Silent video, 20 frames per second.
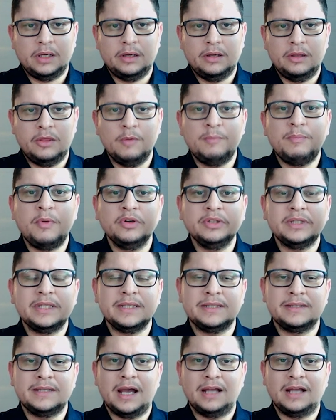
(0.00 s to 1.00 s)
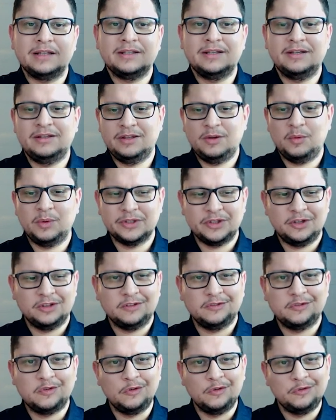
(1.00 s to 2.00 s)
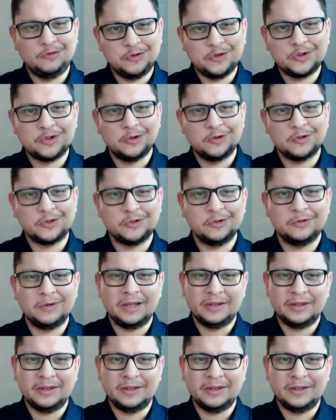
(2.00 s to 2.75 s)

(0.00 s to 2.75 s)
the point is that there was a lot of confusion also,